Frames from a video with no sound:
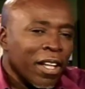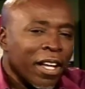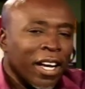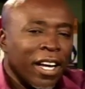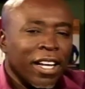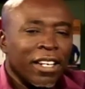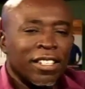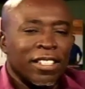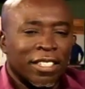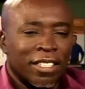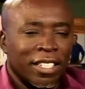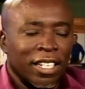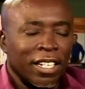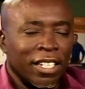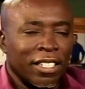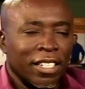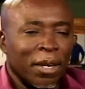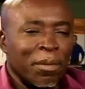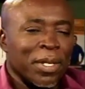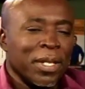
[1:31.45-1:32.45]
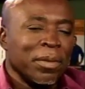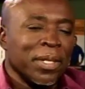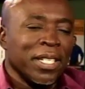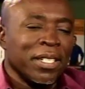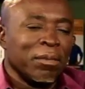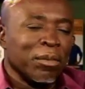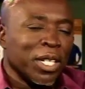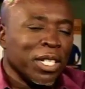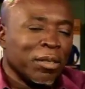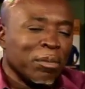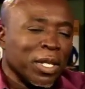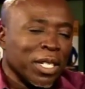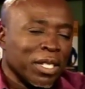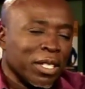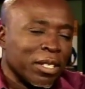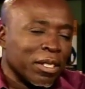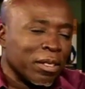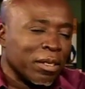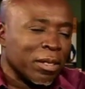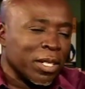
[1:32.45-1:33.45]
I understand. I mean, but
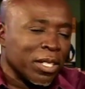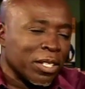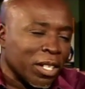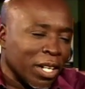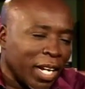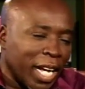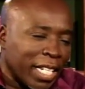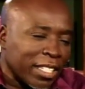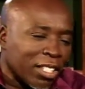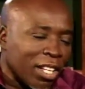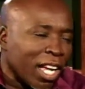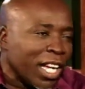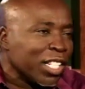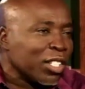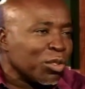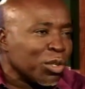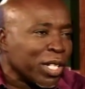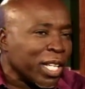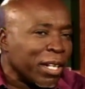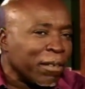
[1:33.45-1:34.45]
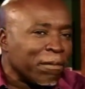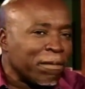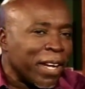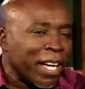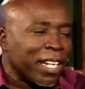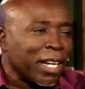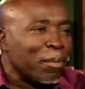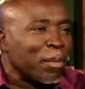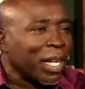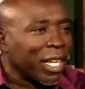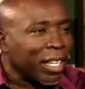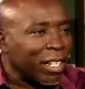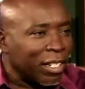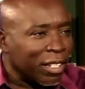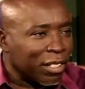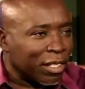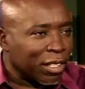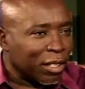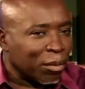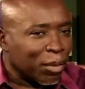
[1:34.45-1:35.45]
as long as you can find a
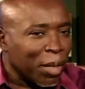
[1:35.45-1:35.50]
mechanism.